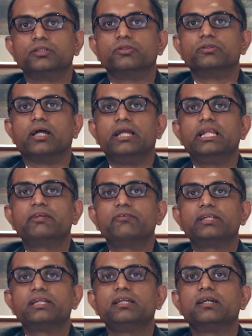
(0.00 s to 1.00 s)
So the
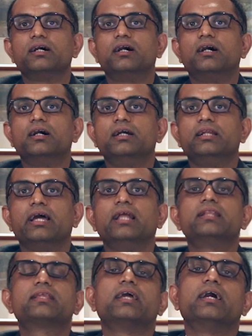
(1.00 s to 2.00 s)
inequity in
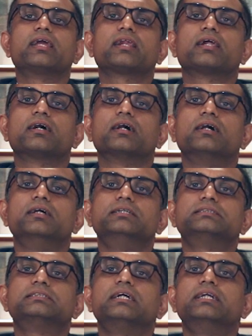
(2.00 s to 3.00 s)
healthcare
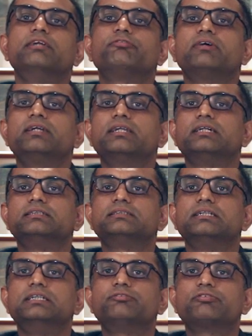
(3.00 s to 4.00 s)
is defined as
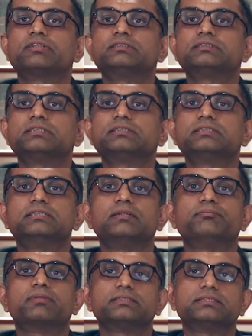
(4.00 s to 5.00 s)
differences in the
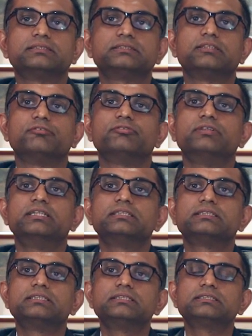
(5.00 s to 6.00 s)
presence of
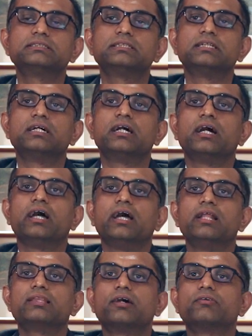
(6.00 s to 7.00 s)
disease,
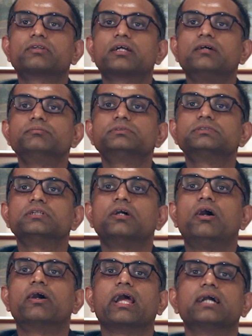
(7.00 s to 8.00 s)
health outcomes,
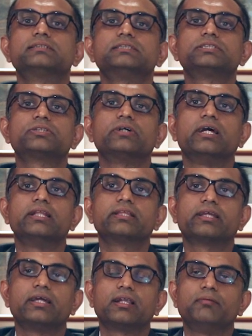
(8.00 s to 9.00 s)
or access to
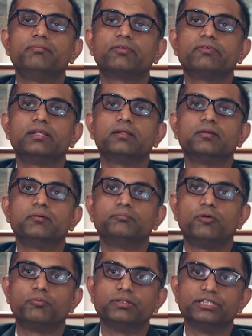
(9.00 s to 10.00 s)
healthcare between
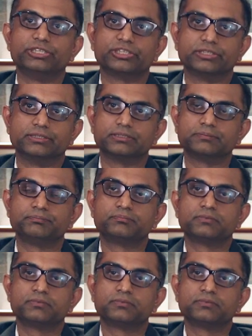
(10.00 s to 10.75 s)
populations.